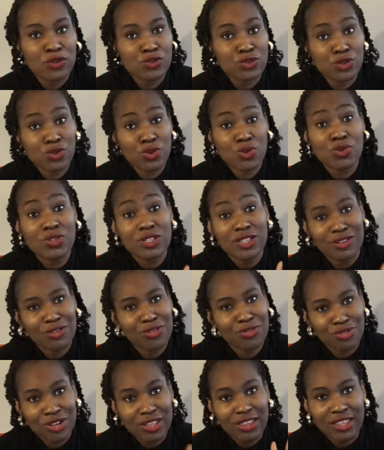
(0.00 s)
So those are the
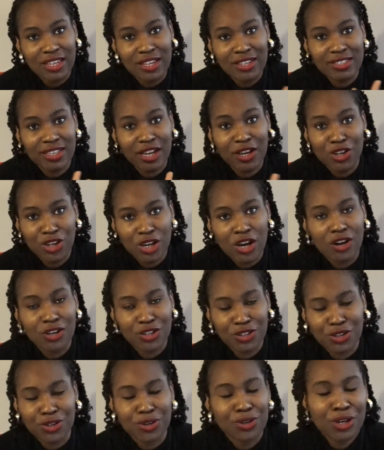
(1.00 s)
3 things that you
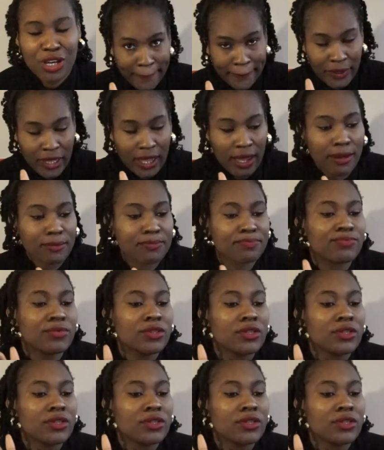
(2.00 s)
can't do. Yeah.